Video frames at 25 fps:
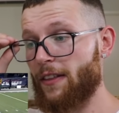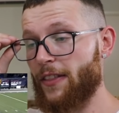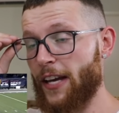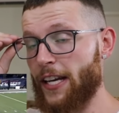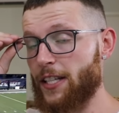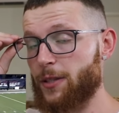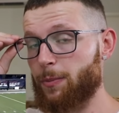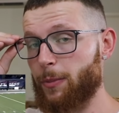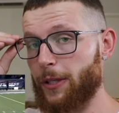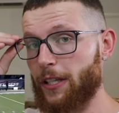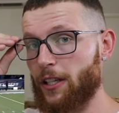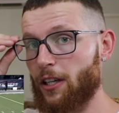
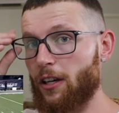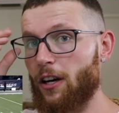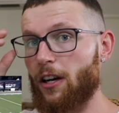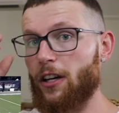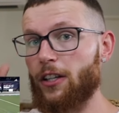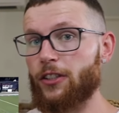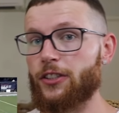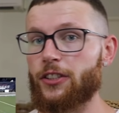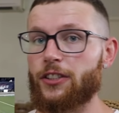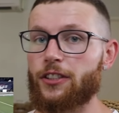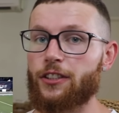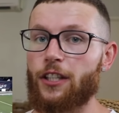that's
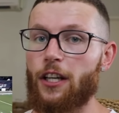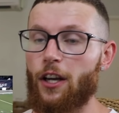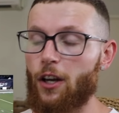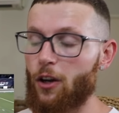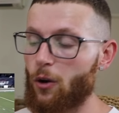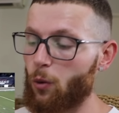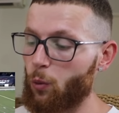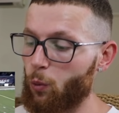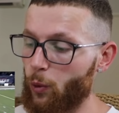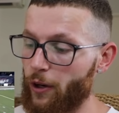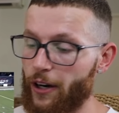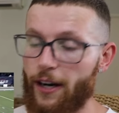because
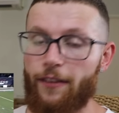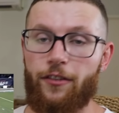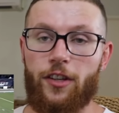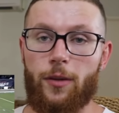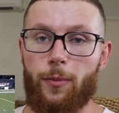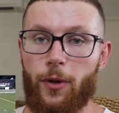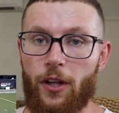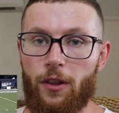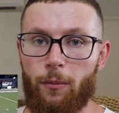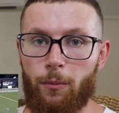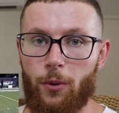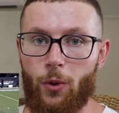wherever you
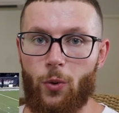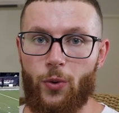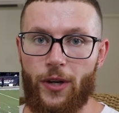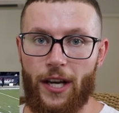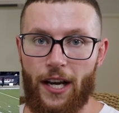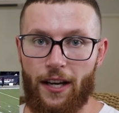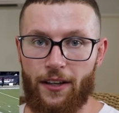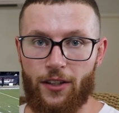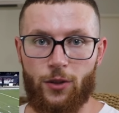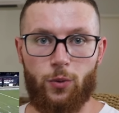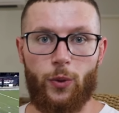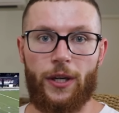put the ball
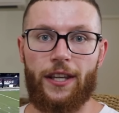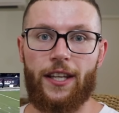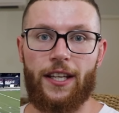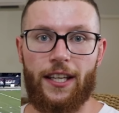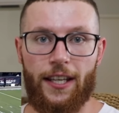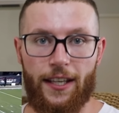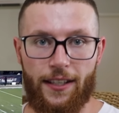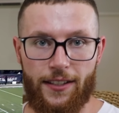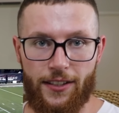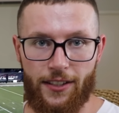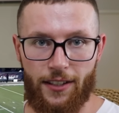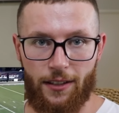down is where the
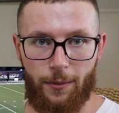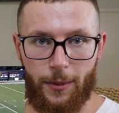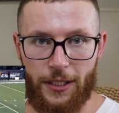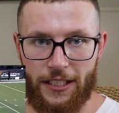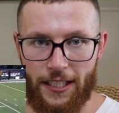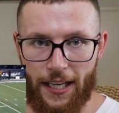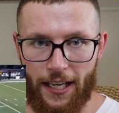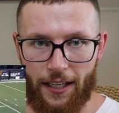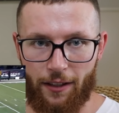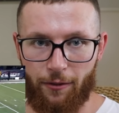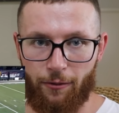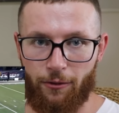kick's going to be
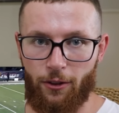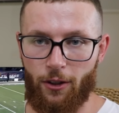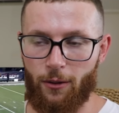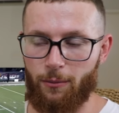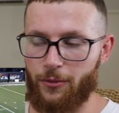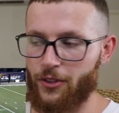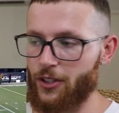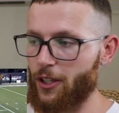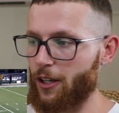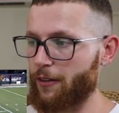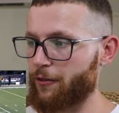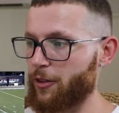taken from.
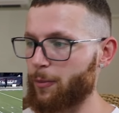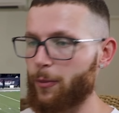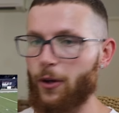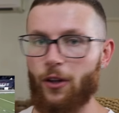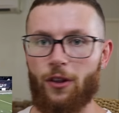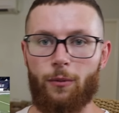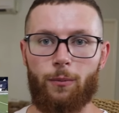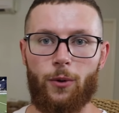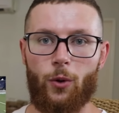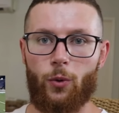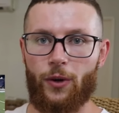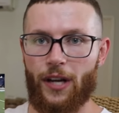So if you put
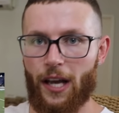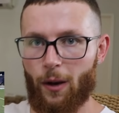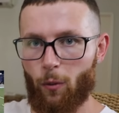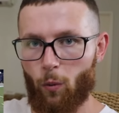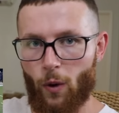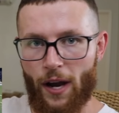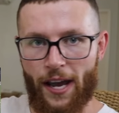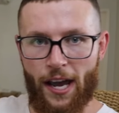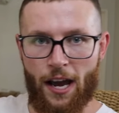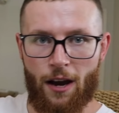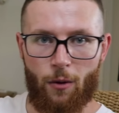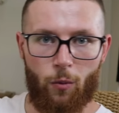the ball down
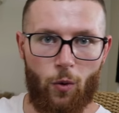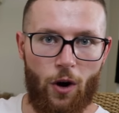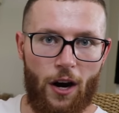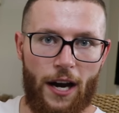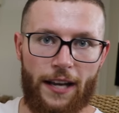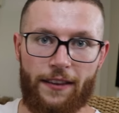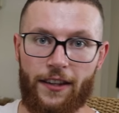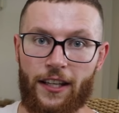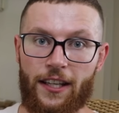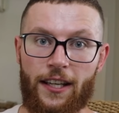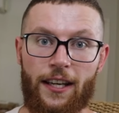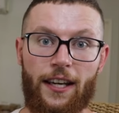way out
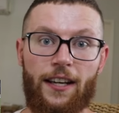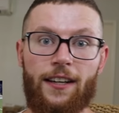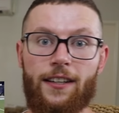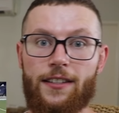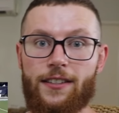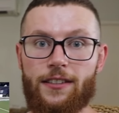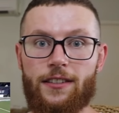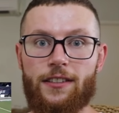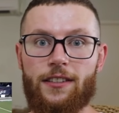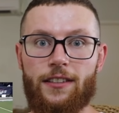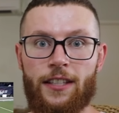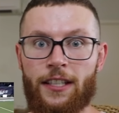wide, the kick
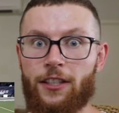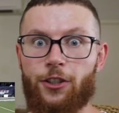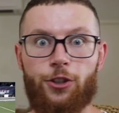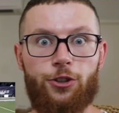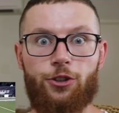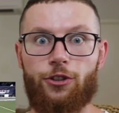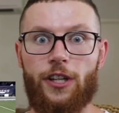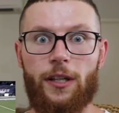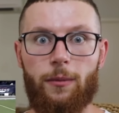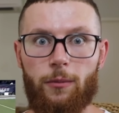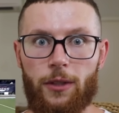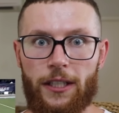is
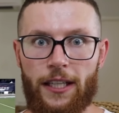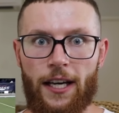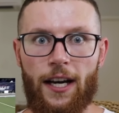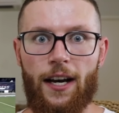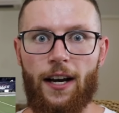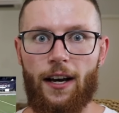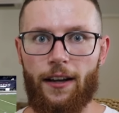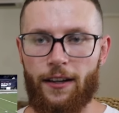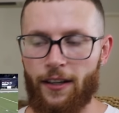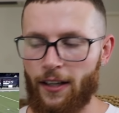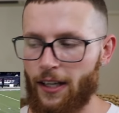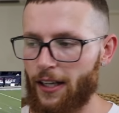extremely
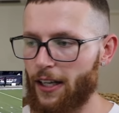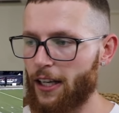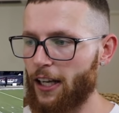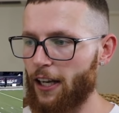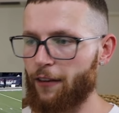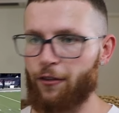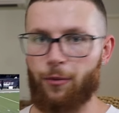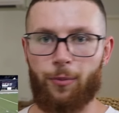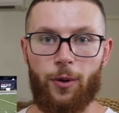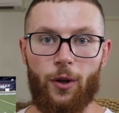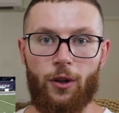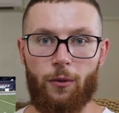hard.
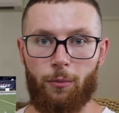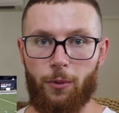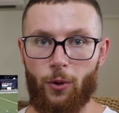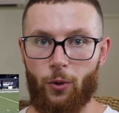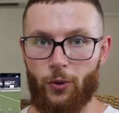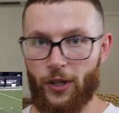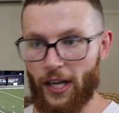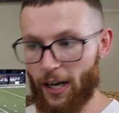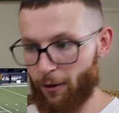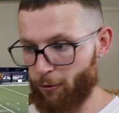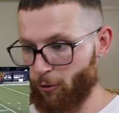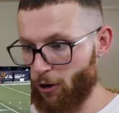If you put the ball
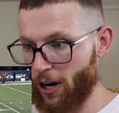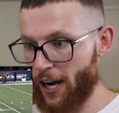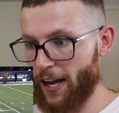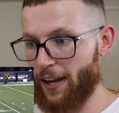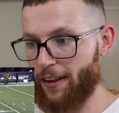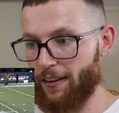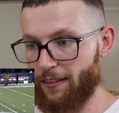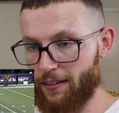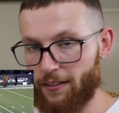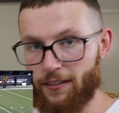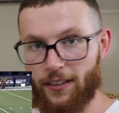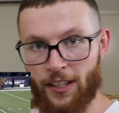down right
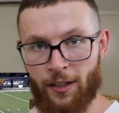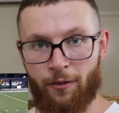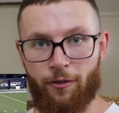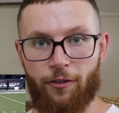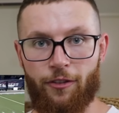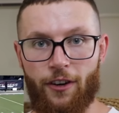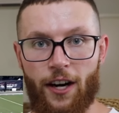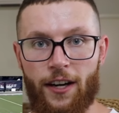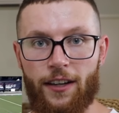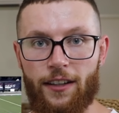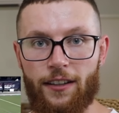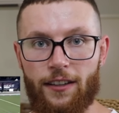in
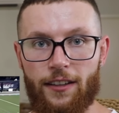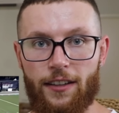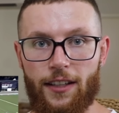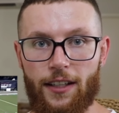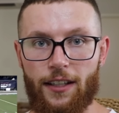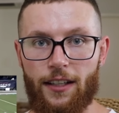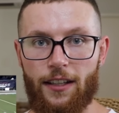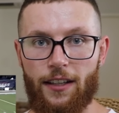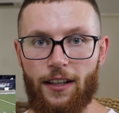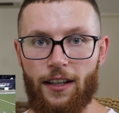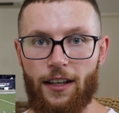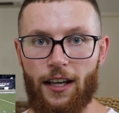front,
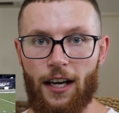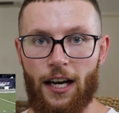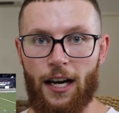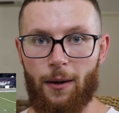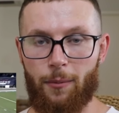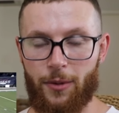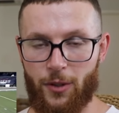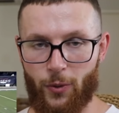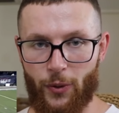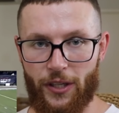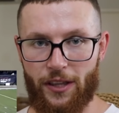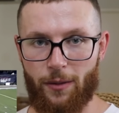uh,
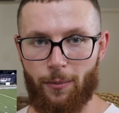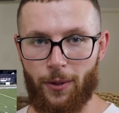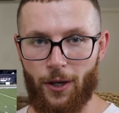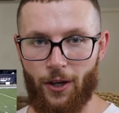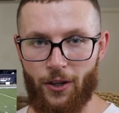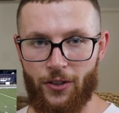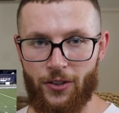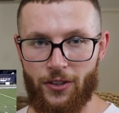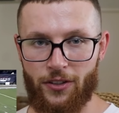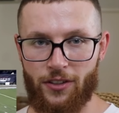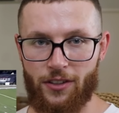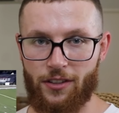between the
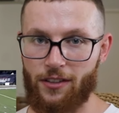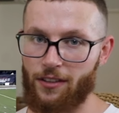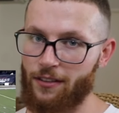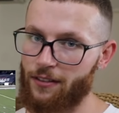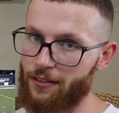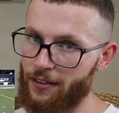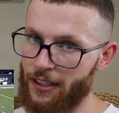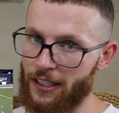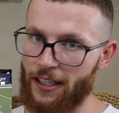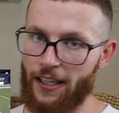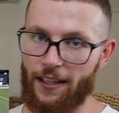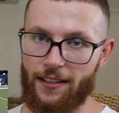posts,
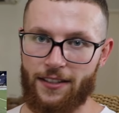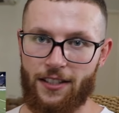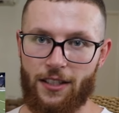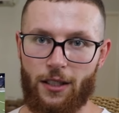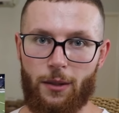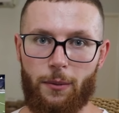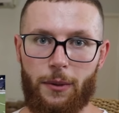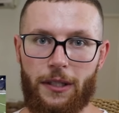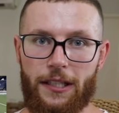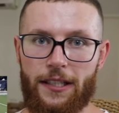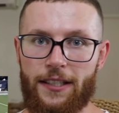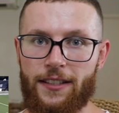the kick's
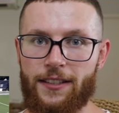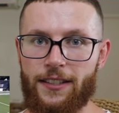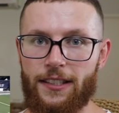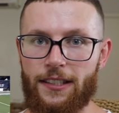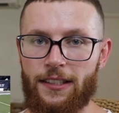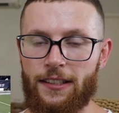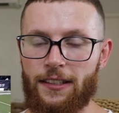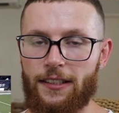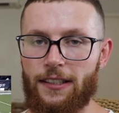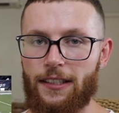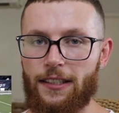going to be easy.